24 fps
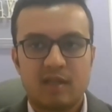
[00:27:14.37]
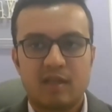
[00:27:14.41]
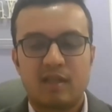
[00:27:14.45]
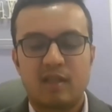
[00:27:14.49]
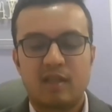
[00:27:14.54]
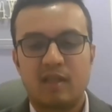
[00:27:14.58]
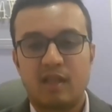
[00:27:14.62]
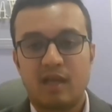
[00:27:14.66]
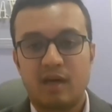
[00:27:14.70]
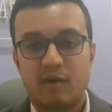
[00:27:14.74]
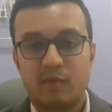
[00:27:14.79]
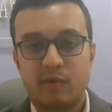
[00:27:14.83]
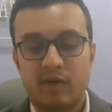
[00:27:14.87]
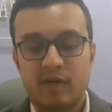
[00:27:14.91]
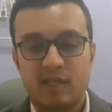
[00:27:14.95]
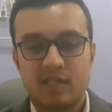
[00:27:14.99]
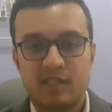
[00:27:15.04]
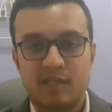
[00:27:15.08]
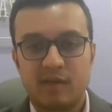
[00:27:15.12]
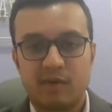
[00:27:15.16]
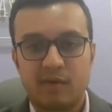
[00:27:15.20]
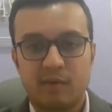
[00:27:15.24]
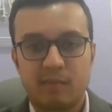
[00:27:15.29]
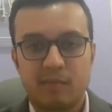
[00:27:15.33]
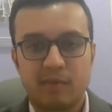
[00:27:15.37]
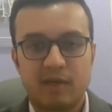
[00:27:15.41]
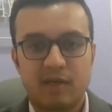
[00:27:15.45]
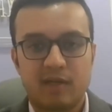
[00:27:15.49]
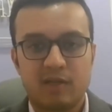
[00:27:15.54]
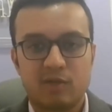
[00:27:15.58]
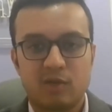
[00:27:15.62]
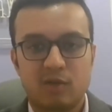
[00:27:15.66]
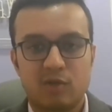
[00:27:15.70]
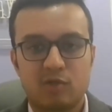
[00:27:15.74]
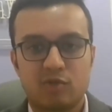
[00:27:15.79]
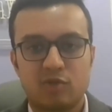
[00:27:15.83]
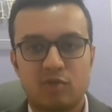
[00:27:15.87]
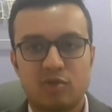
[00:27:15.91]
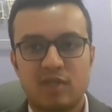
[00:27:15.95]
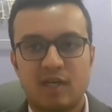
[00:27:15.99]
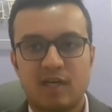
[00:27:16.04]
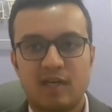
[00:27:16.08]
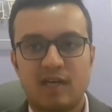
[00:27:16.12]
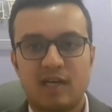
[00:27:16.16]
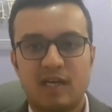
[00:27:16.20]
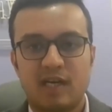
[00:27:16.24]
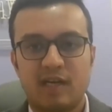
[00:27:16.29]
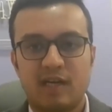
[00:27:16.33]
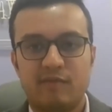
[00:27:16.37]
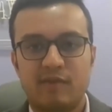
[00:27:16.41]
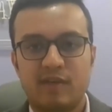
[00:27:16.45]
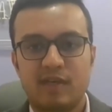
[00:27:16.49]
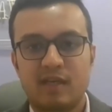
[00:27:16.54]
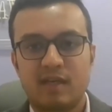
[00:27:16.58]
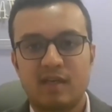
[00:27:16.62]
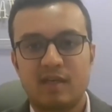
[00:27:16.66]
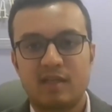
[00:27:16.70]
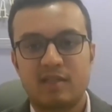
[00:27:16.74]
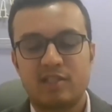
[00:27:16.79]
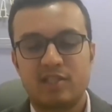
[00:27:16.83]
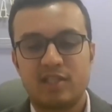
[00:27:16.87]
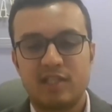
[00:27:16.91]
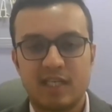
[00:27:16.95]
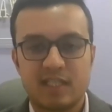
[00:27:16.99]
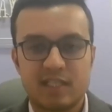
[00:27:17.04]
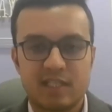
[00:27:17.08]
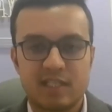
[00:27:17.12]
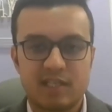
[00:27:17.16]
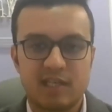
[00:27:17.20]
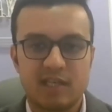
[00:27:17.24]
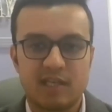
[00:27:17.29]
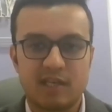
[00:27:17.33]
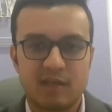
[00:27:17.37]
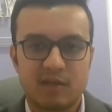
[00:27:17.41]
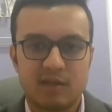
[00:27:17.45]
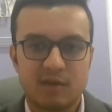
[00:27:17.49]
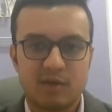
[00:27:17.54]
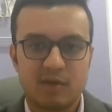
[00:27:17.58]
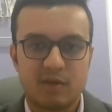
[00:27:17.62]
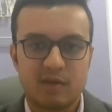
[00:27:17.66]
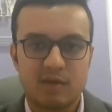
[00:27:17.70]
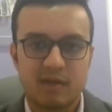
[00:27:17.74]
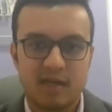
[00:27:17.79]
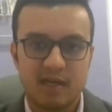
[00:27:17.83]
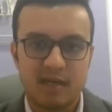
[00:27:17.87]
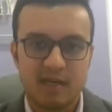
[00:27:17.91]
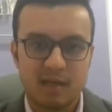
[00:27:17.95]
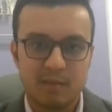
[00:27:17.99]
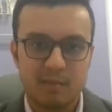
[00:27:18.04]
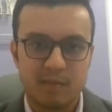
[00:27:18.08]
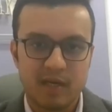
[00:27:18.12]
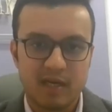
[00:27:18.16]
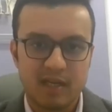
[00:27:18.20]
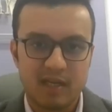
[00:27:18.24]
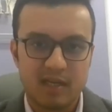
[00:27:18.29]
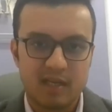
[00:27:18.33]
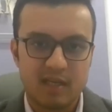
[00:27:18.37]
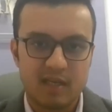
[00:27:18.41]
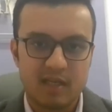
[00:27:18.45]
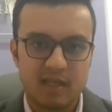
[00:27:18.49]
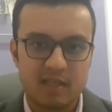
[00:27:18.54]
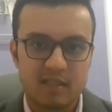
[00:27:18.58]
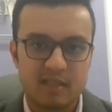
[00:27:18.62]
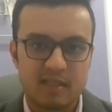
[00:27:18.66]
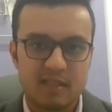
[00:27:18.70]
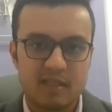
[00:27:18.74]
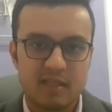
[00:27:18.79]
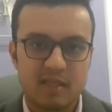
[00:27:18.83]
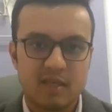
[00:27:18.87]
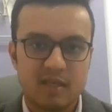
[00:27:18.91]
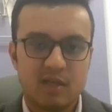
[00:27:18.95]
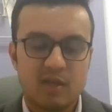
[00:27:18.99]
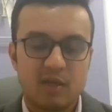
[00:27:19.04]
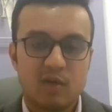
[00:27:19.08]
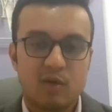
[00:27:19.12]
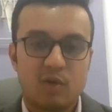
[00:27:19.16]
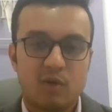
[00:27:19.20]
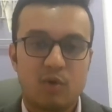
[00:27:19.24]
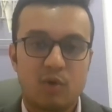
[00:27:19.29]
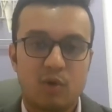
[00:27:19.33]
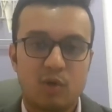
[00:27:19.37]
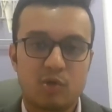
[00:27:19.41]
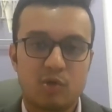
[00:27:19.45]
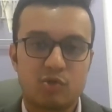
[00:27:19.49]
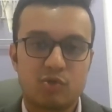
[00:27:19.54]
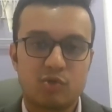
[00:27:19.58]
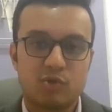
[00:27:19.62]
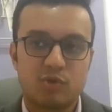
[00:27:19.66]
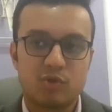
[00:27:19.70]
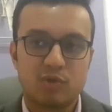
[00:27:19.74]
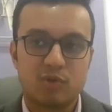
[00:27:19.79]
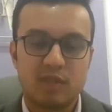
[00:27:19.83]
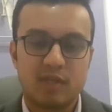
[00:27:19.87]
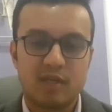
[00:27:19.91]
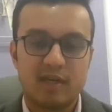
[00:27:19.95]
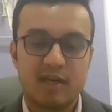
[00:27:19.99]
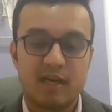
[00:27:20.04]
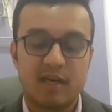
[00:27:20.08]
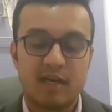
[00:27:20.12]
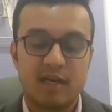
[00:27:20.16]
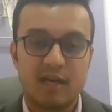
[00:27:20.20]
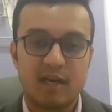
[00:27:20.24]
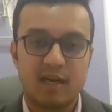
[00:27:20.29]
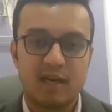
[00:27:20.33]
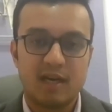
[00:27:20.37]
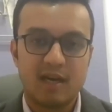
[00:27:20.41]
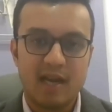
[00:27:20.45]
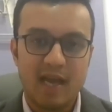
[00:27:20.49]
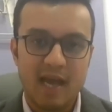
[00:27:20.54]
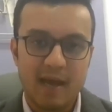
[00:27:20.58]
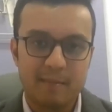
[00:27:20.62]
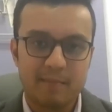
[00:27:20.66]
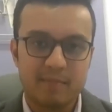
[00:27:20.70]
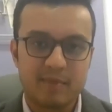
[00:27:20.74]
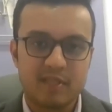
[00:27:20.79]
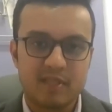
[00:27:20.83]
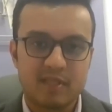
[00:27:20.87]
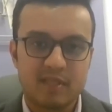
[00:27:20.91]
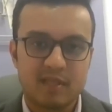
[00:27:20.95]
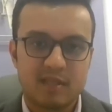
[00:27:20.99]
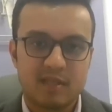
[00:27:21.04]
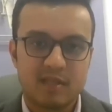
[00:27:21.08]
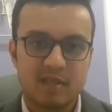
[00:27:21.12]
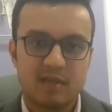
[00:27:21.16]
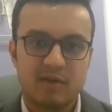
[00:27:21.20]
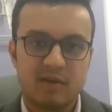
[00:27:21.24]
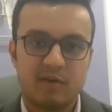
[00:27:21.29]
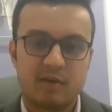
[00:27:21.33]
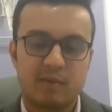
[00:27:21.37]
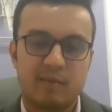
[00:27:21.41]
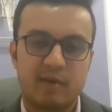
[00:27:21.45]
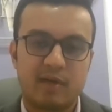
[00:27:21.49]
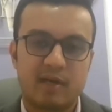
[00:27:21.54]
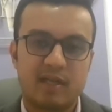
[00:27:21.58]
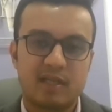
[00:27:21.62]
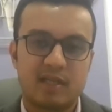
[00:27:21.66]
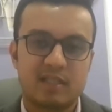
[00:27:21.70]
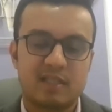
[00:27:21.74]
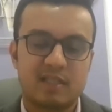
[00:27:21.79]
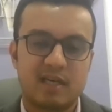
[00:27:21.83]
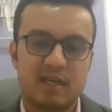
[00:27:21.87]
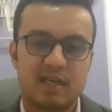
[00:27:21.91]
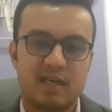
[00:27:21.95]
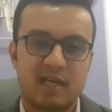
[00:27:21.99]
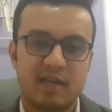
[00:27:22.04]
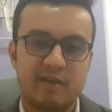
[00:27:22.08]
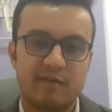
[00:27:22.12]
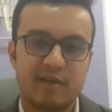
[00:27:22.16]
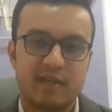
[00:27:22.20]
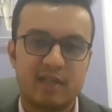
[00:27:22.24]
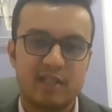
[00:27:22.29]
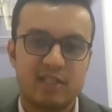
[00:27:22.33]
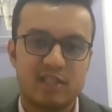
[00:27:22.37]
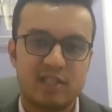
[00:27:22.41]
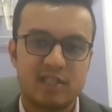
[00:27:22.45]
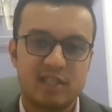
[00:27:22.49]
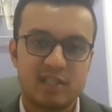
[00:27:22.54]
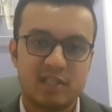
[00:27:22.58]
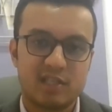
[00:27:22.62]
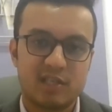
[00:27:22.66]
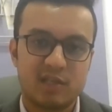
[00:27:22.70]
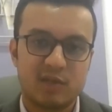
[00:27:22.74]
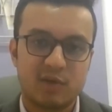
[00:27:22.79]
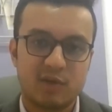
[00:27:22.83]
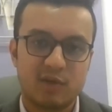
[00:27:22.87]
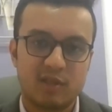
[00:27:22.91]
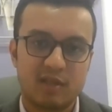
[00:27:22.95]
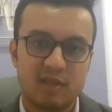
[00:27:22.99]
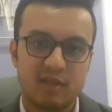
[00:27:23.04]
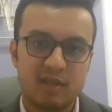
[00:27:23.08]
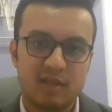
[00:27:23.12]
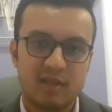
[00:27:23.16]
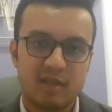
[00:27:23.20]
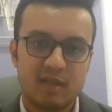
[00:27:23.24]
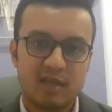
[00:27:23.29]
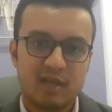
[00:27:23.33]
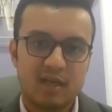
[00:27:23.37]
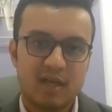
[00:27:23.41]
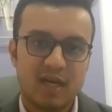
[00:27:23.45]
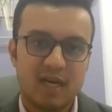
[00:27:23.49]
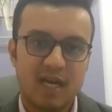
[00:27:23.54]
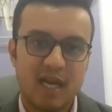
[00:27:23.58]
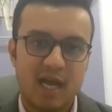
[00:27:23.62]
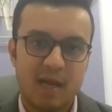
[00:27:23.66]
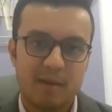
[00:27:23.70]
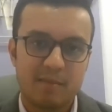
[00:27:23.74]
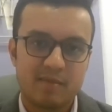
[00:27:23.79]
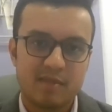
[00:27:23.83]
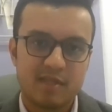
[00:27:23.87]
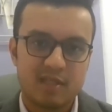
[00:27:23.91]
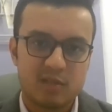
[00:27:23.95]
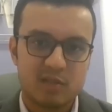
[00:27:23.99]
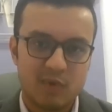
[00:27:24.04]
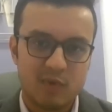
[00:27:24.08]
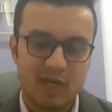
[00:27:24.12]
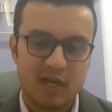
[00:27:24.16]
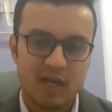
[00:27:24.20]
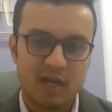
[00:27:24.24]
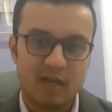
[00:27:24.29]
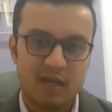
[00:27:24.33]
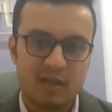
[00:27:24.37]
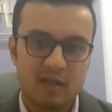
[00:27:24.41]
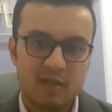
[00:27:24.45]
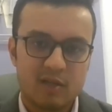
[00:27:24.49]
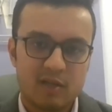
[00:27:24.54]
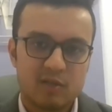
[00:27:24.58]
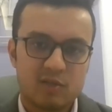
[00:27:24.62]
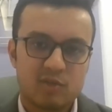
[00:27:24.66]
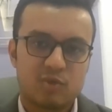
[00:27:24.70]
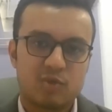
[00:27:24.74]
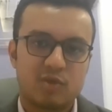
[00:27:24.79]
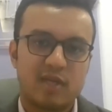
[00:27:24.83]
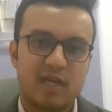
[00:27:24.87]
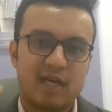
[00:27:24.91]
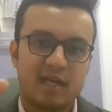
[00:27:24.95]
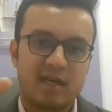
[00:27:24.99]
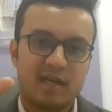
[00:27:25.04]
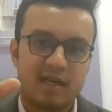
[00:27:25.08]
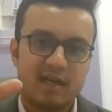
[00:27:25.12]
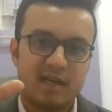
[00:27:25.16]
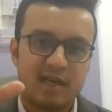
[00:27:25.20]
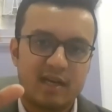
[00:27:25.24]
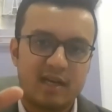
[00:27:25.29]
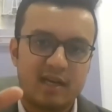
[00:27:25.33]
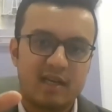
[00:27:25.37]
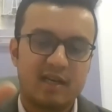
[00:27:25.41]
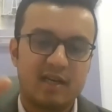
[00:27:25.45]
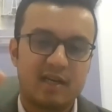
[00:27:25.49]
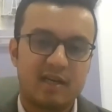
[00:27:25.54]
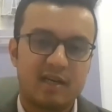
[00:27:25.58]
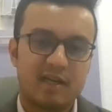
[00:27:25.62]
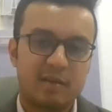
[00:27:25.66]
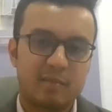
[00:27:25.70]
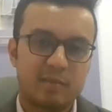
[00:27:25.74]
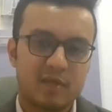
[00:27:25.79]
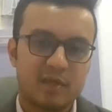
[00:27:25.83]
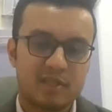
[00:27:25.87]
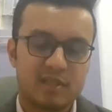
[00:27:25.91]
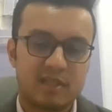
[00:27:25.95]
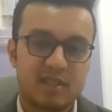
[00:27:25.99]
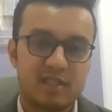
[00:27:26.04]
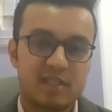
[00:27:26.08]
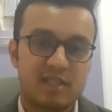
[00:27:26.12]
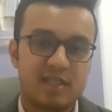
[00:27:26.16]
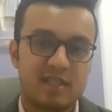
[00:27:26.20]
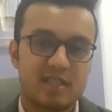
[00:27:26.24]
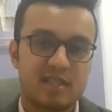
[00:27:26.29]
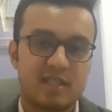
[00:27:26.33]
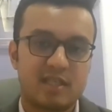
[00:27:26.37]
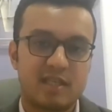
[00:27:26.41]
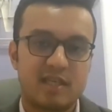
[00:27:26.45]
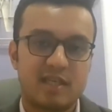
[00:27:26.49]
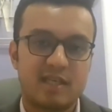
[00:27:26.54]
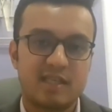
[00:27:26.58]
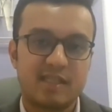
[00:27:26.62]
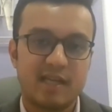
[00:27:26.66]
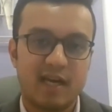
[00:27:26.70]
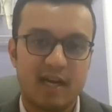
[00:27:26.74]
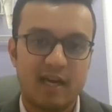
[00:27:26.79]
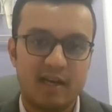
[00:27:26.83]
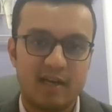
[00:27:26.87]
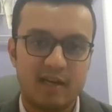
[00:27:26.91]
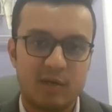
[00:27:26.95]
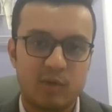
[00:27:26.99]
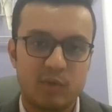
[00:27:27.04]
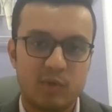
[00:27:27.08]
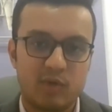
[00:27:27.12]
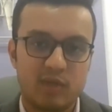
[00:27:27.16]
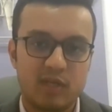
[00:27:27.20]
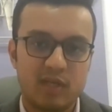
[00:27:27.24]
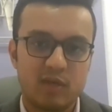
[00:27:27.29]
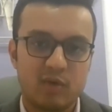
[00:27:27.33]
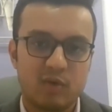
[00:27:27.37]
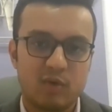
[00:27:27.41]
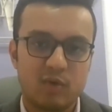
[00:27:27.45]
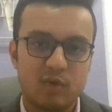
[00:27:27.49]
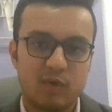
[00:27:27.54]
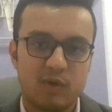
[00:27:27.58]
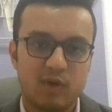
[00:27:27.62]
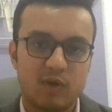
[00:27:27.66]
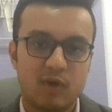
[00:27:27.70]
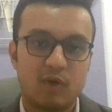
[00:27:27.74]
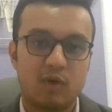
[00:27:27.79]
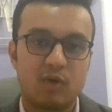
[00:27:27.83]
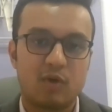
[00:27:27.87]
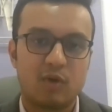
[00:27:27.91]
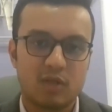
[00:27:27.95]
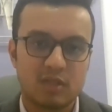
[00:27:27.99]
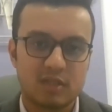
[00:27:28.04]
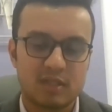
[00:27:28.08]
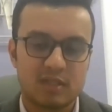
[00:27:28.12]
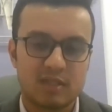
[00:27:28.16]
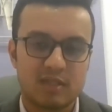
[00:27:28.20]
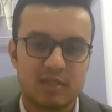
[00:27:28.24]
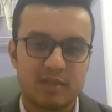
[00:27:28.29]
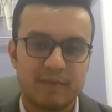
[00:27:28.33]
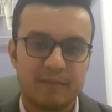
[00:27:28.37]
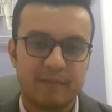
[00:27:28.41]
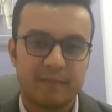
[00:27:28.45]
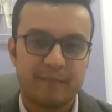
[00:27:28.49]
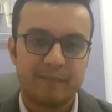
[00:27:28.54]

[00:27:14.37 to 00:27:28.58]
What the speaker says: Nowadays, government has also started levying GST on dental materials. Also, the dental labs. Government has started levying GST on the labs as well. So that 18% GST has added to the overall costs.